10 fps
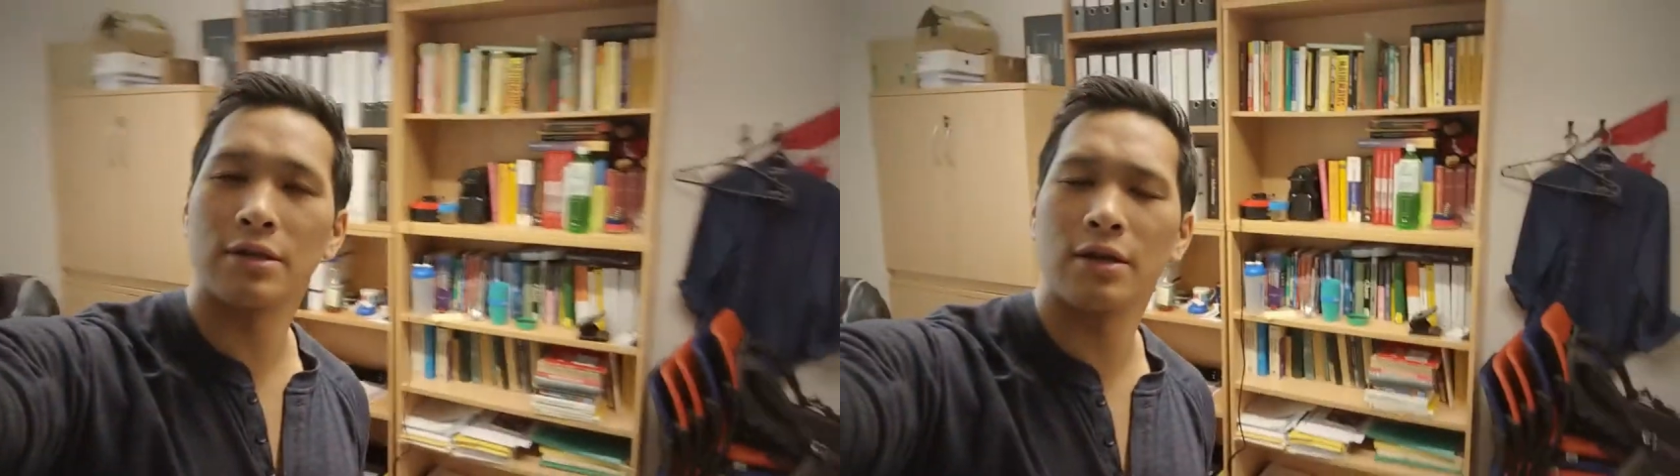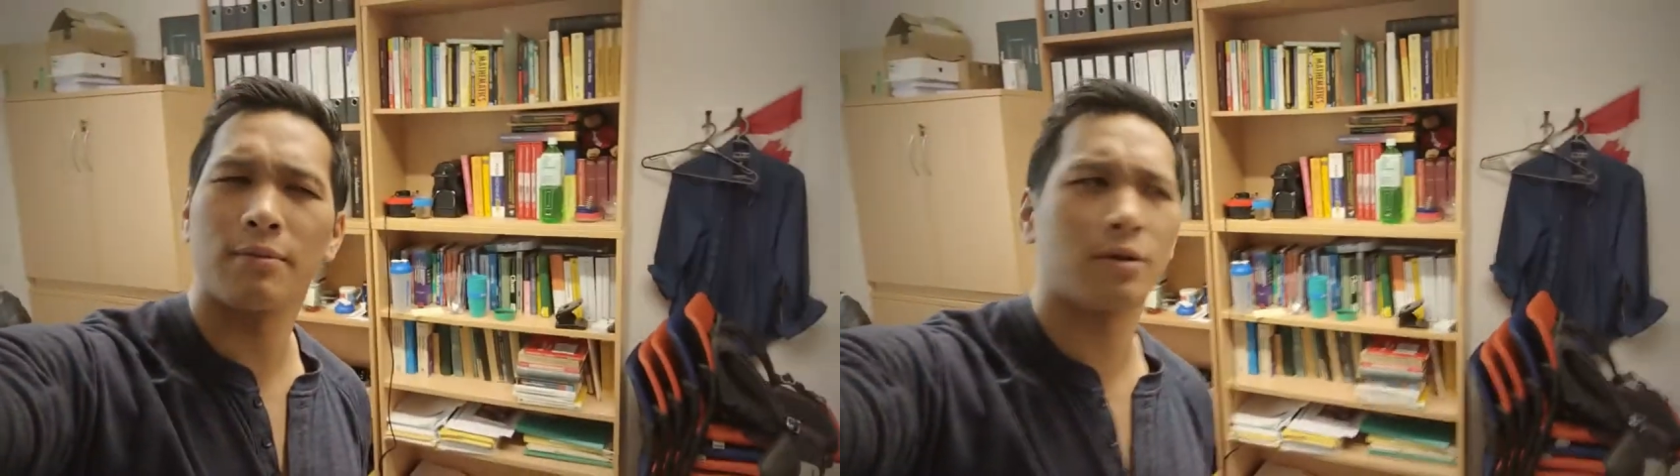
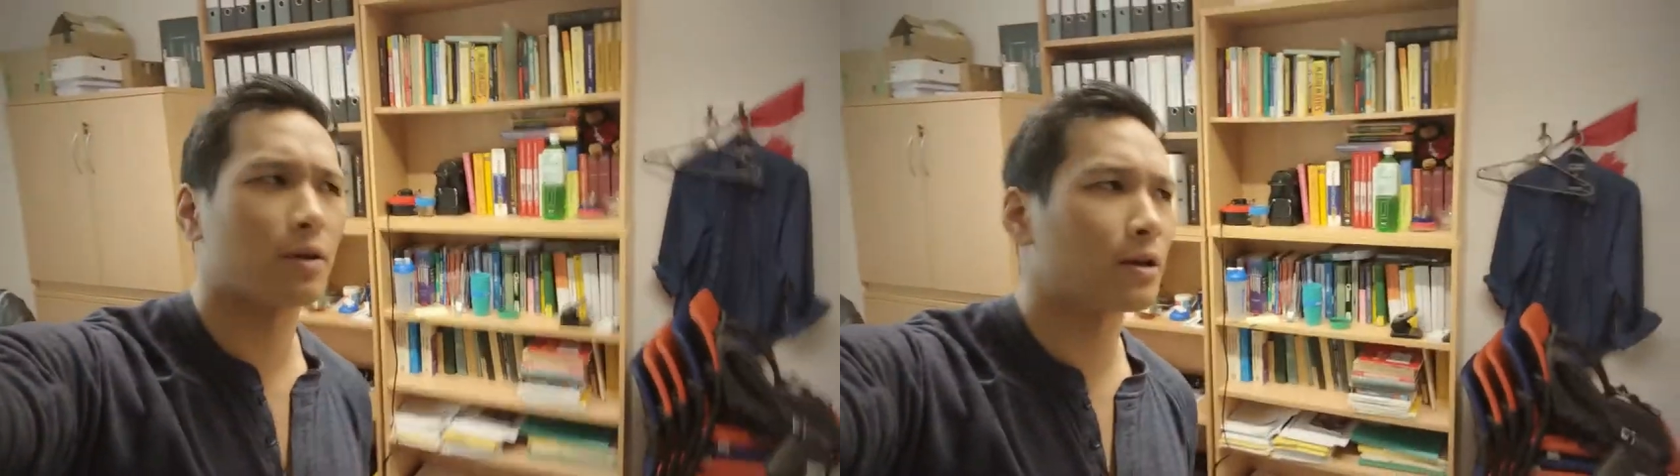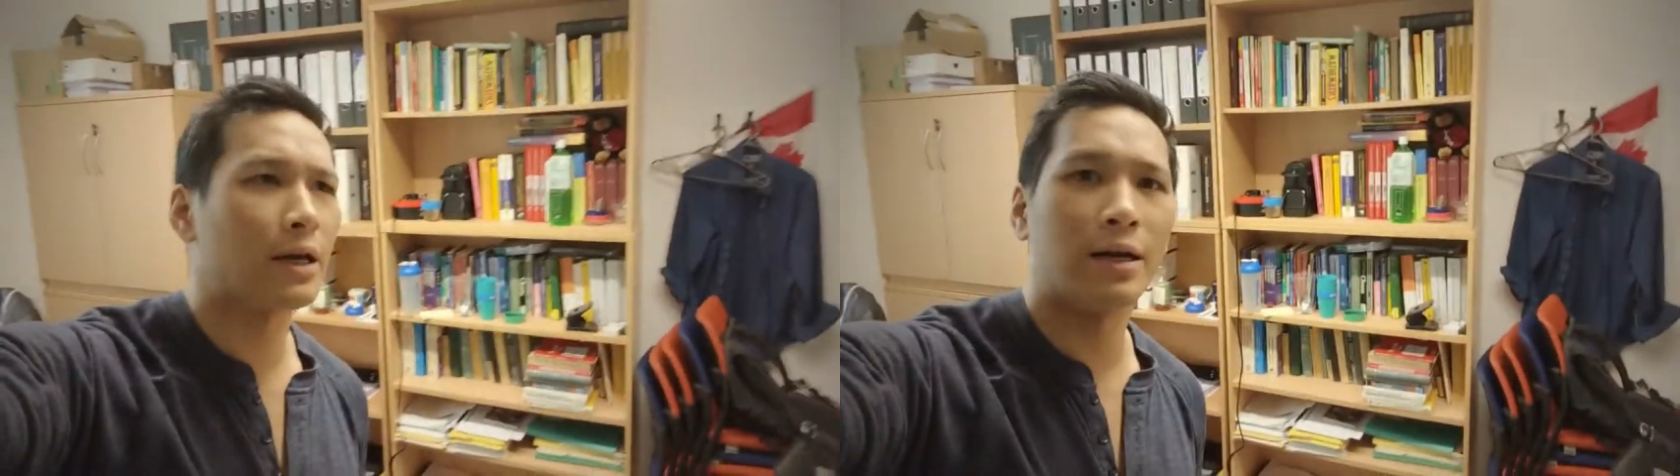It's going to be
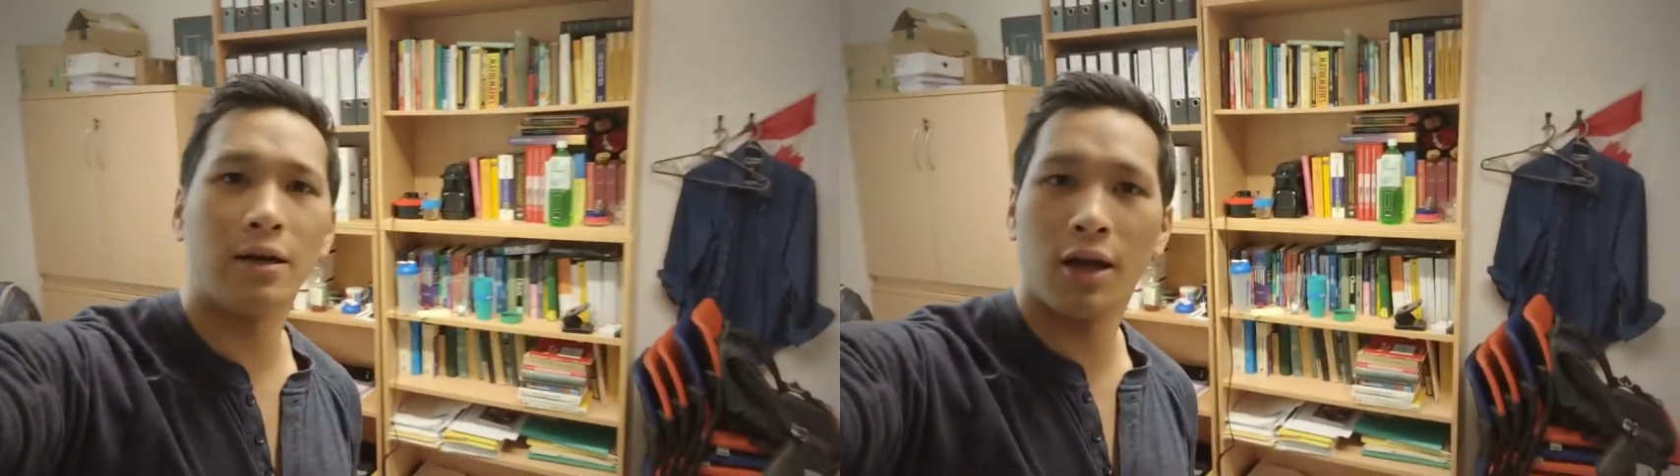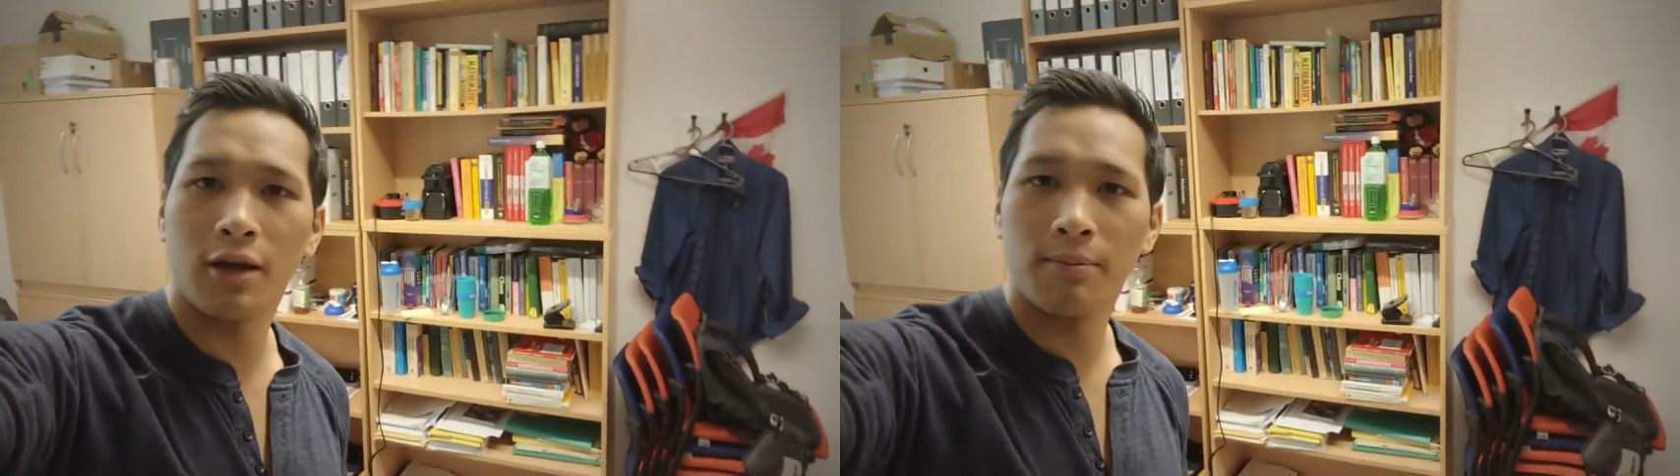like
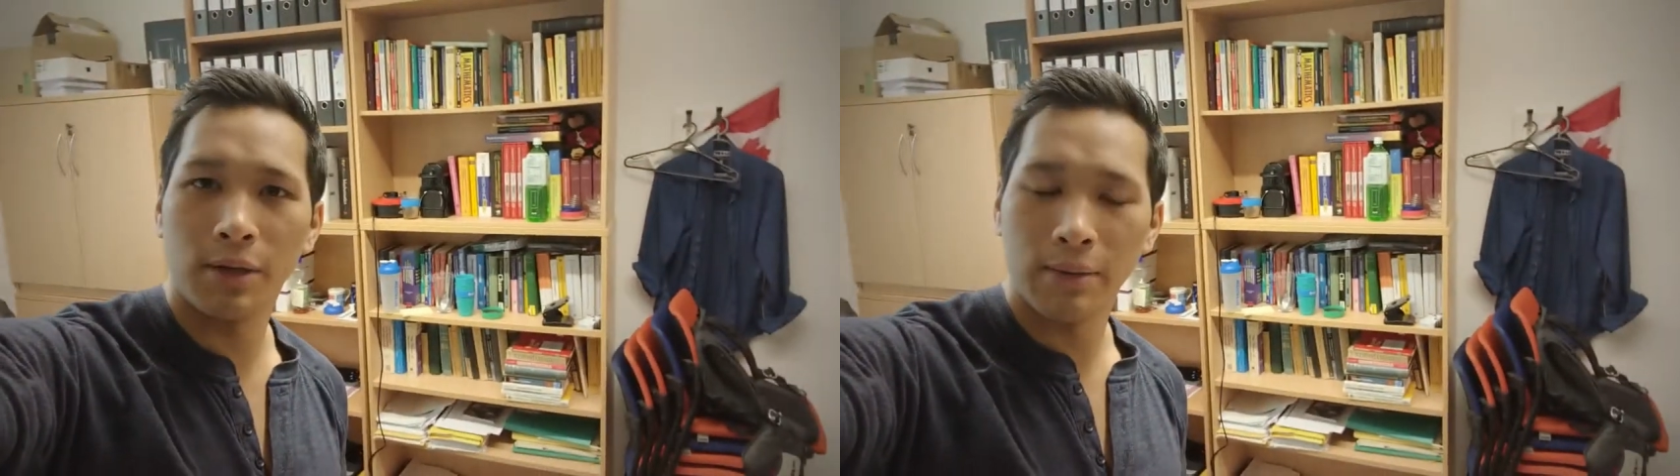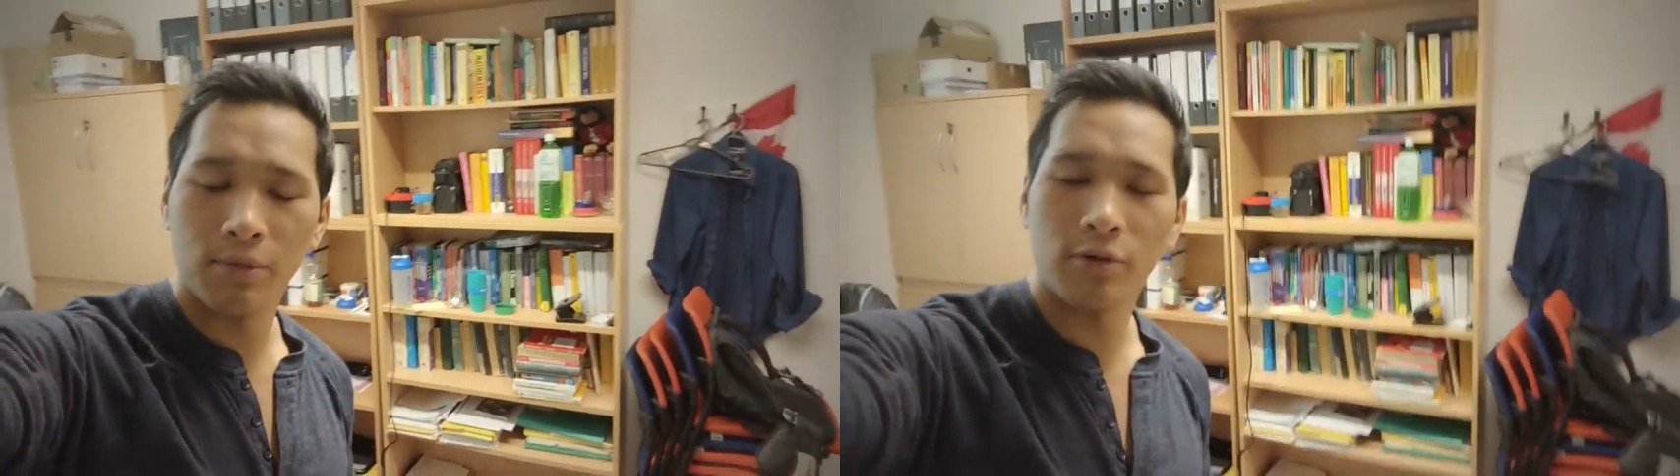98
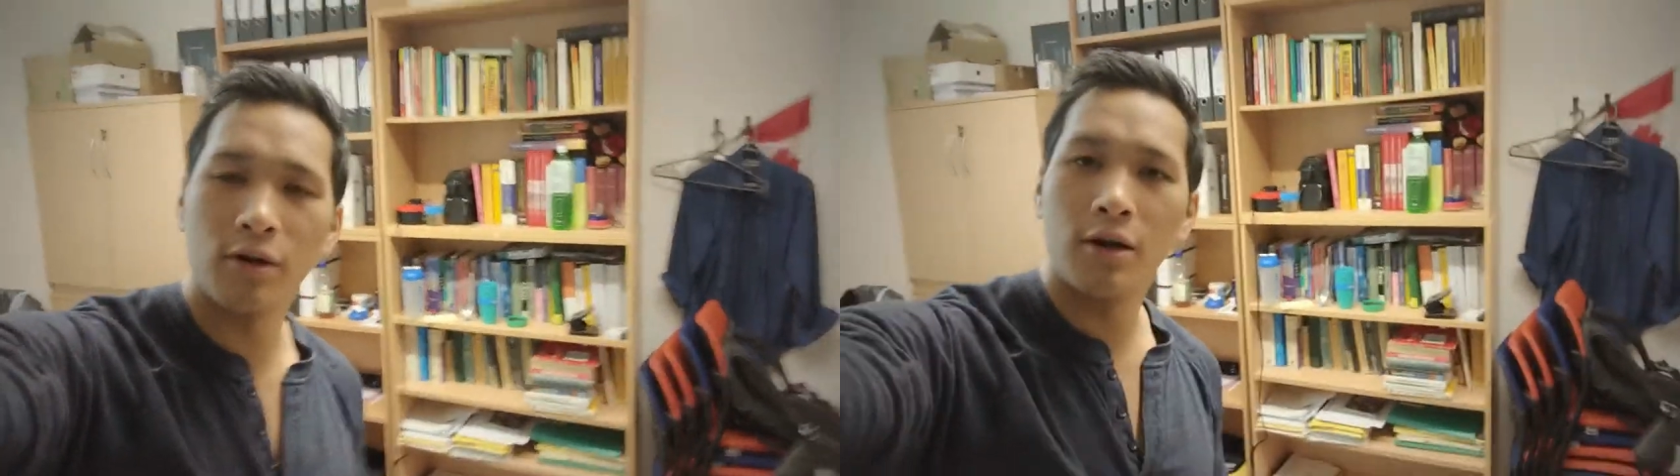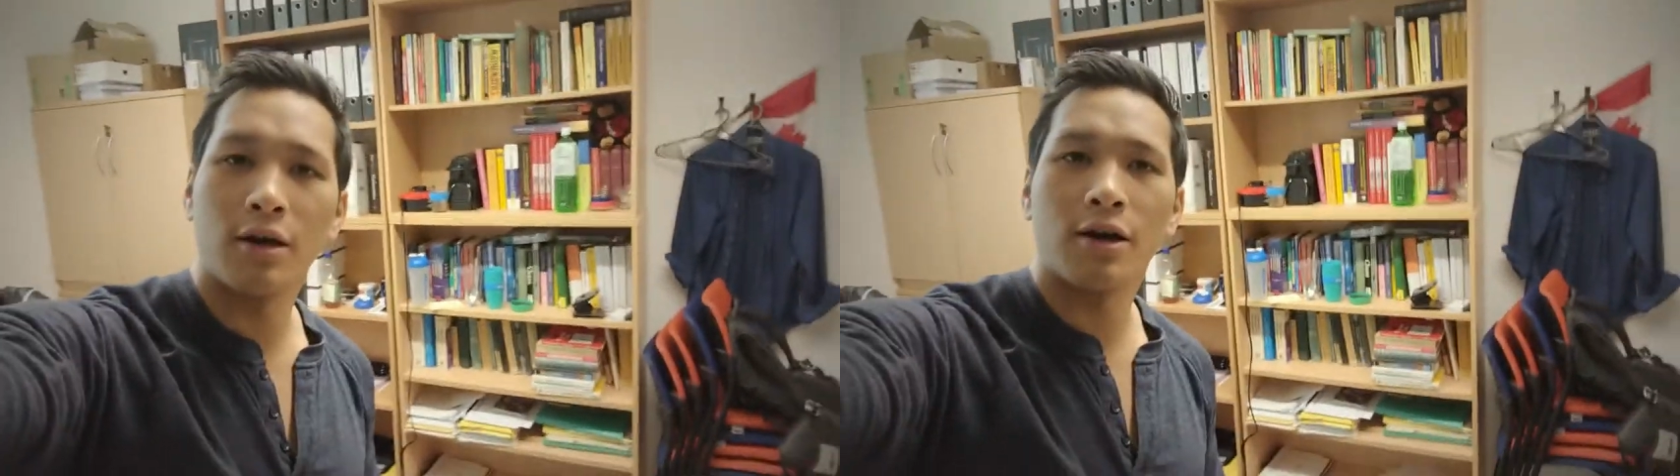people.